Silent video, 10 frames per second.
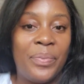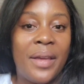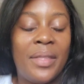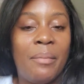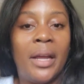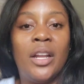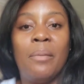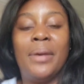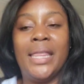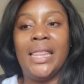And they might not
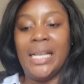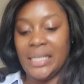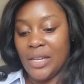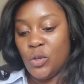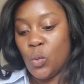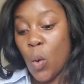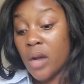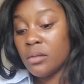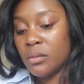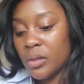be the things that you
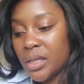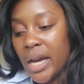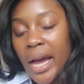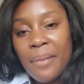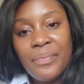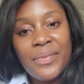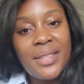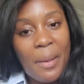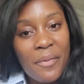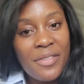want all the time.
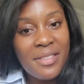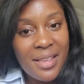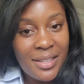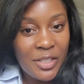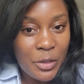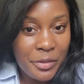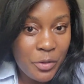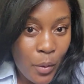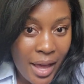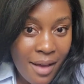Some of the things are
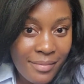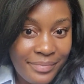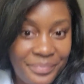annoying,